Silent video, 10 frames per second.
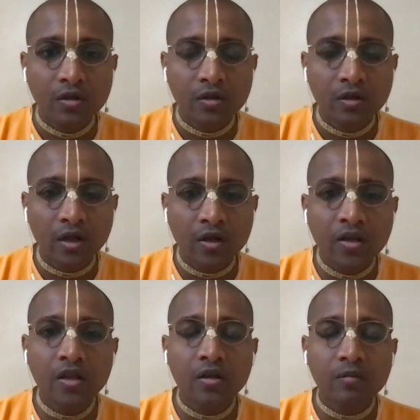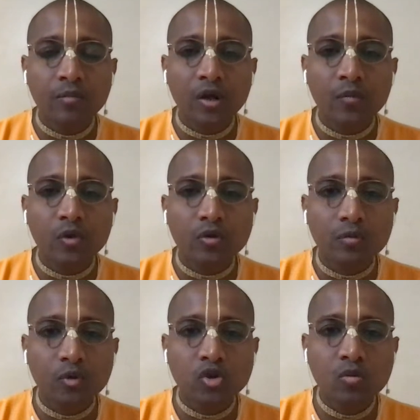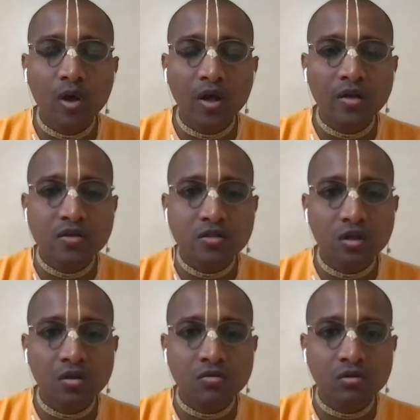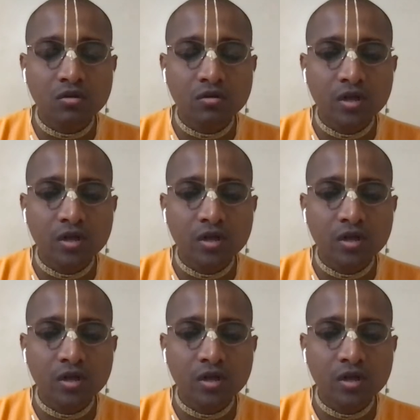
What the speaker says: And here Prithu Maharaj is also